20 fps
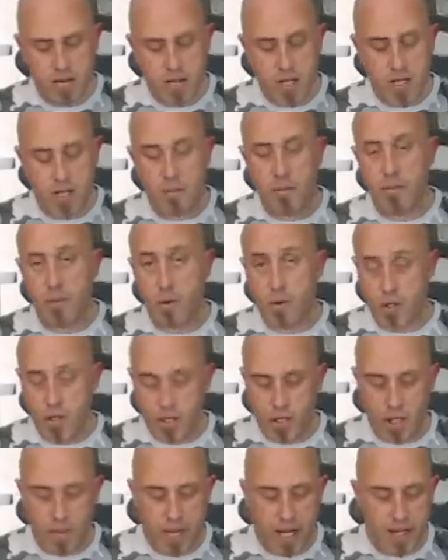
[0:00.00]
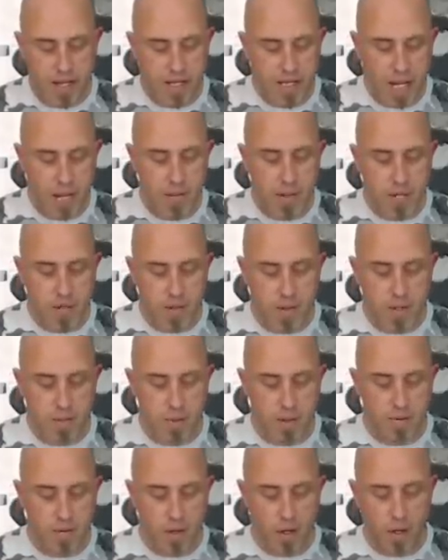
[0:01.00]
just unfortunate about the damage which
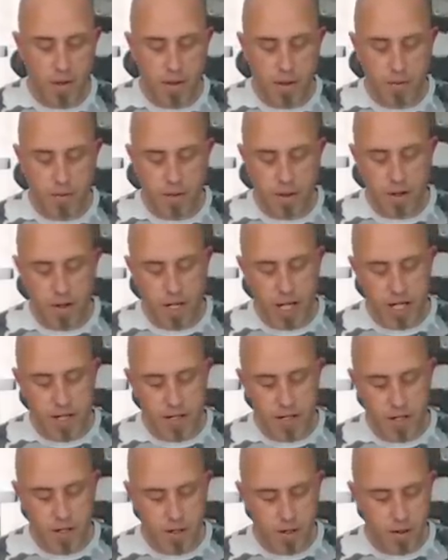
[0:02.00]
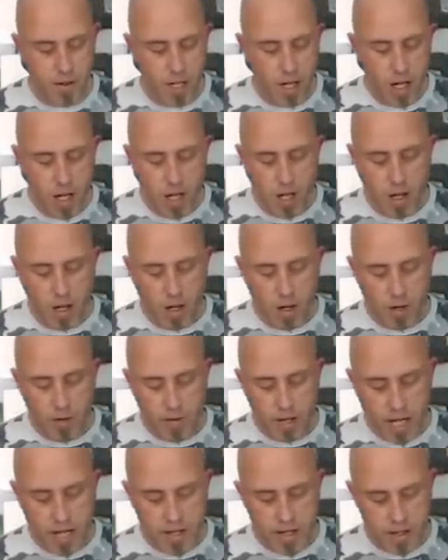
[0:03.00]
we've got on the front there too.
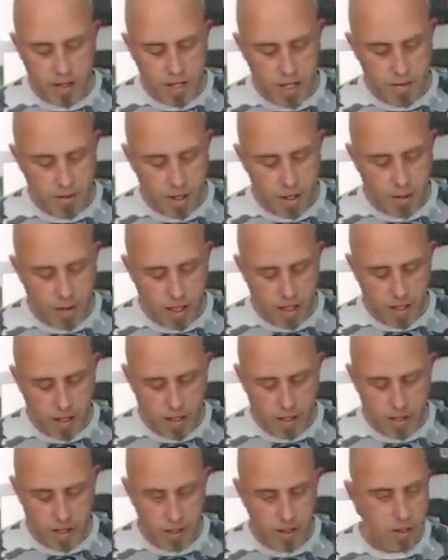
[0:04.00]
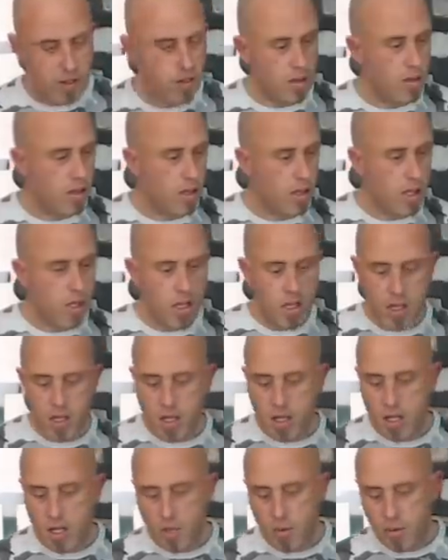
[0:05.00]
On there, so let's have a quick look.
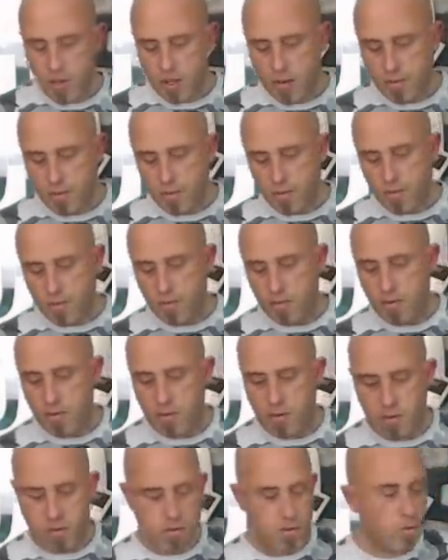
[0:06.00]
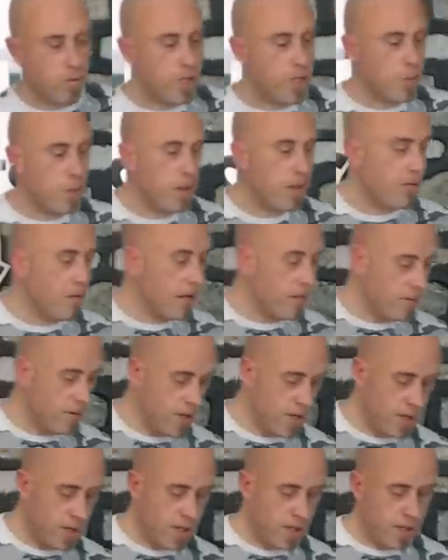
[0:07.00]
I wonder which way round
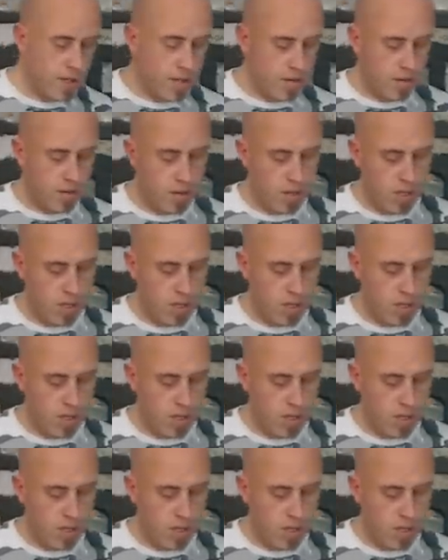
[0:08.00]
this is.